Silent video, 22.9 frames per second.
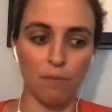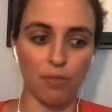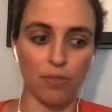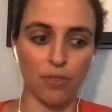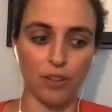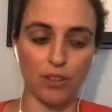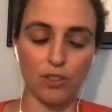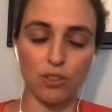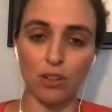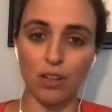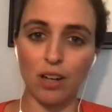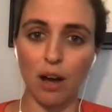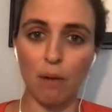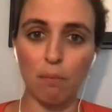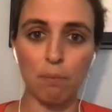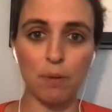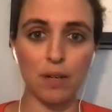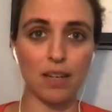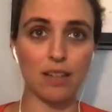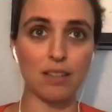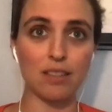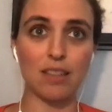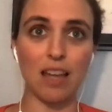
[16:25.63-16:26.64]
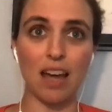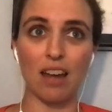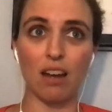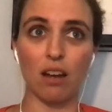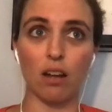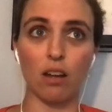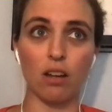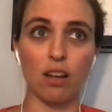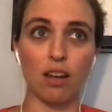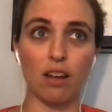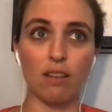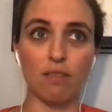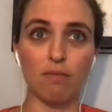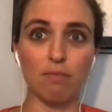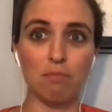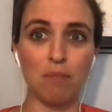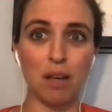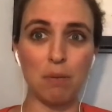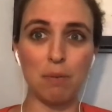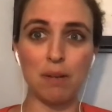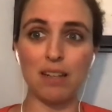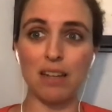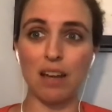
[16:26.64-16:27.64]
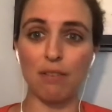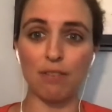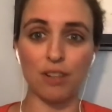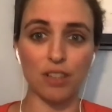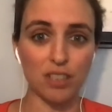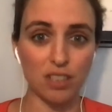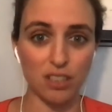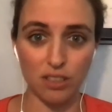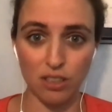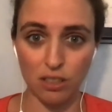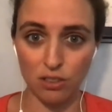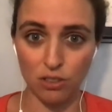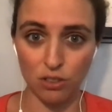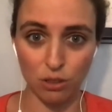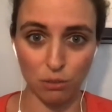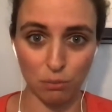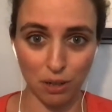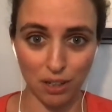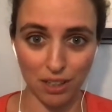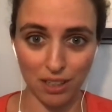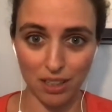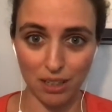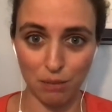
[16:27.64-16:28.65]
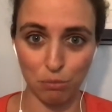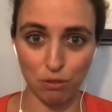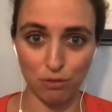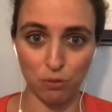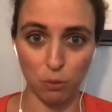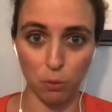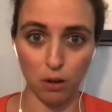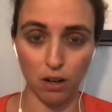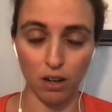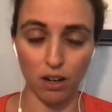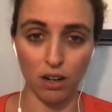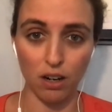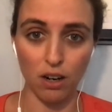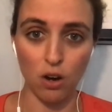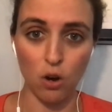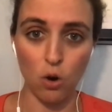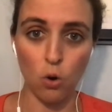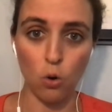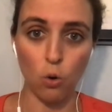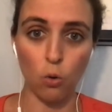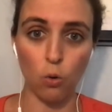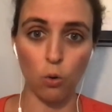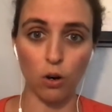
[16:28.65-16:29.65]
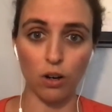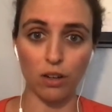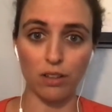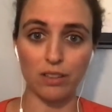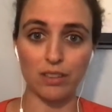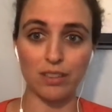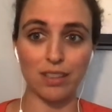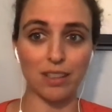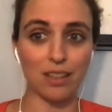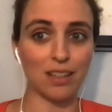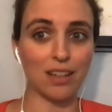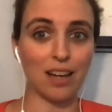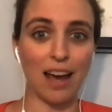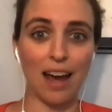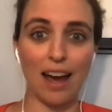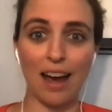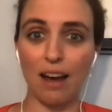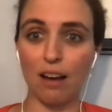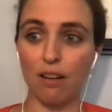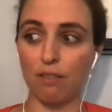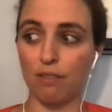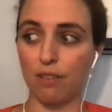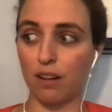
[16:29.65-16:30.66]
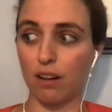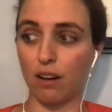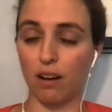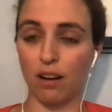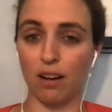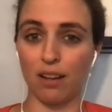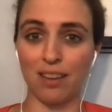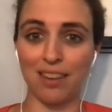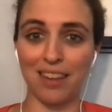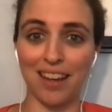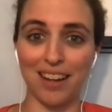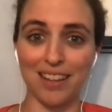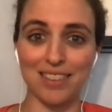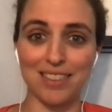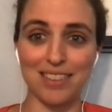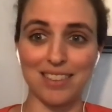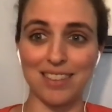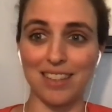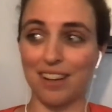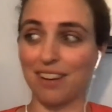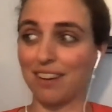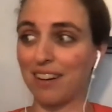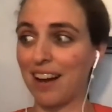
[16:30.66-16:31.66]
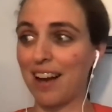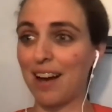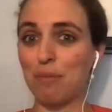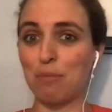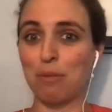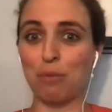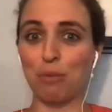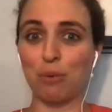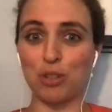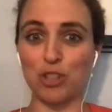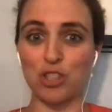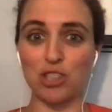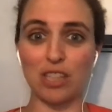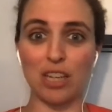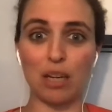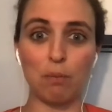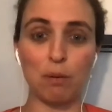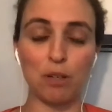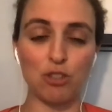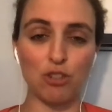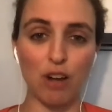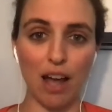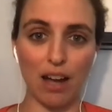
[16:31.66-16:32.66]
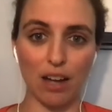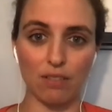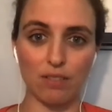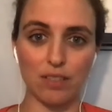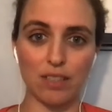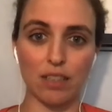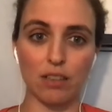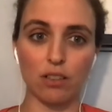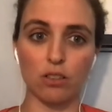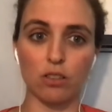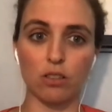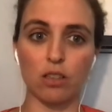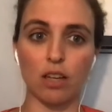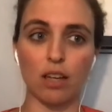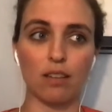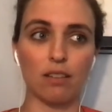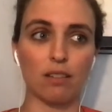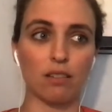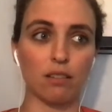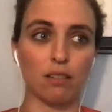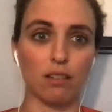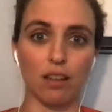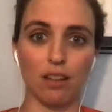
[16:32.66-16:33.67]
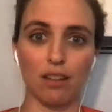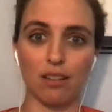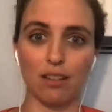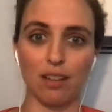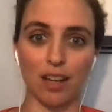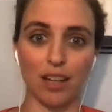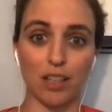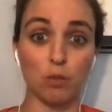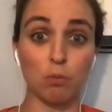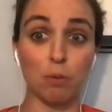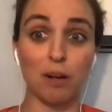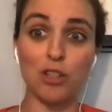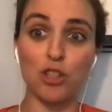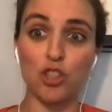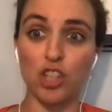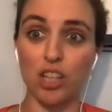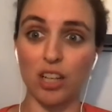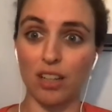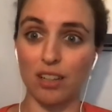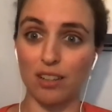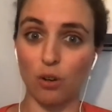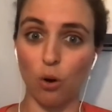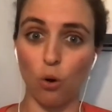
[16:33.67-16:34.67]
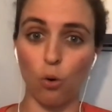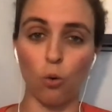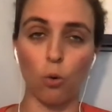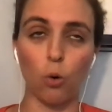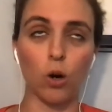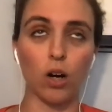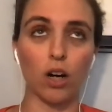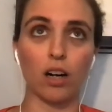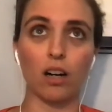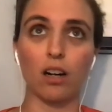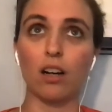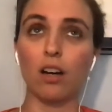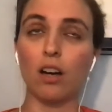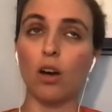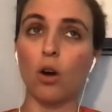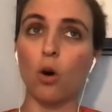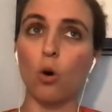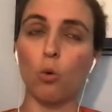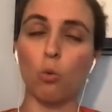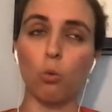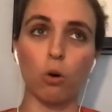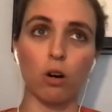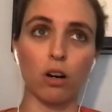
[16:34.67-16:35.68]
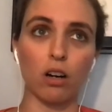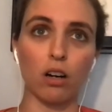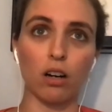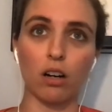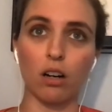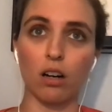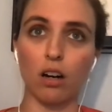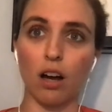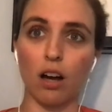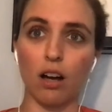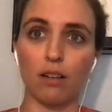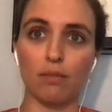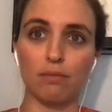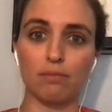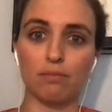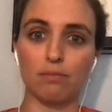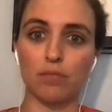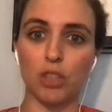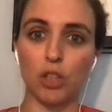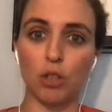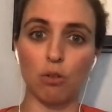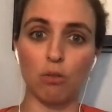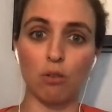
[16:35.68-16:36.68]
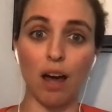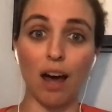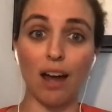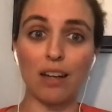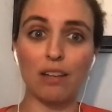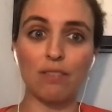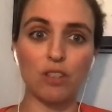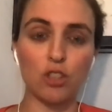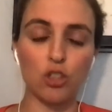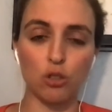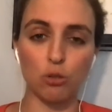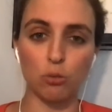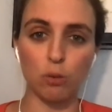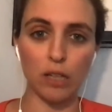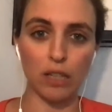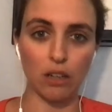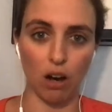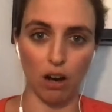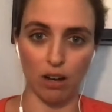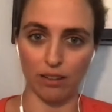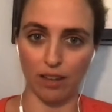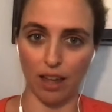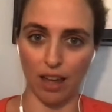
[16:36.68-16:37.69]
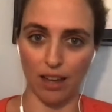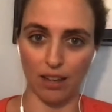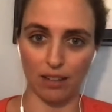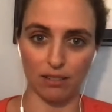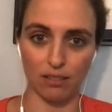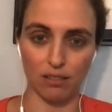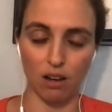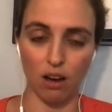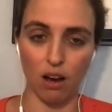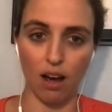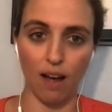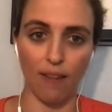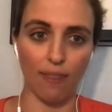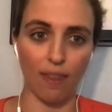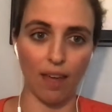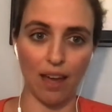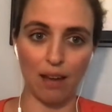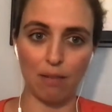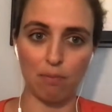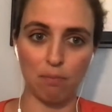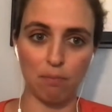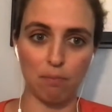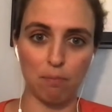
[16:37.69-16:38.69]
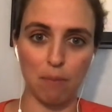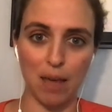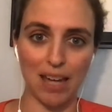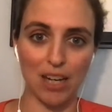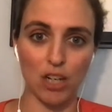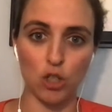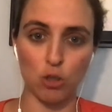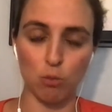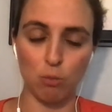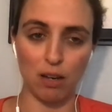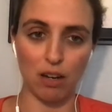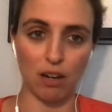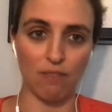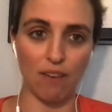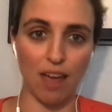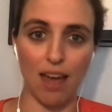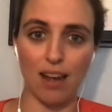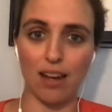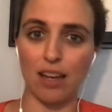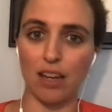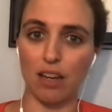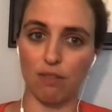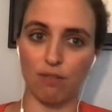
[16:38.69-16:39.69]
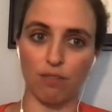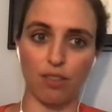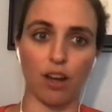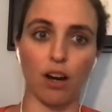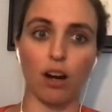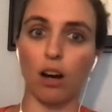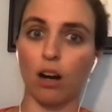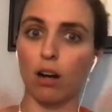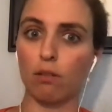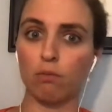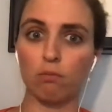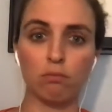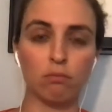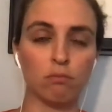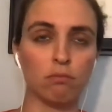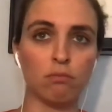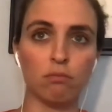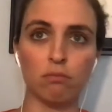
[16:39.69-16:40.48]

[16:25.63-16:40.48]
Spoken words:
these are companies that maybe never did digital marketing before, or didn't have an online CRM and were just keeping track of sales in like a spreadsheet, or were not even doing online management of any of their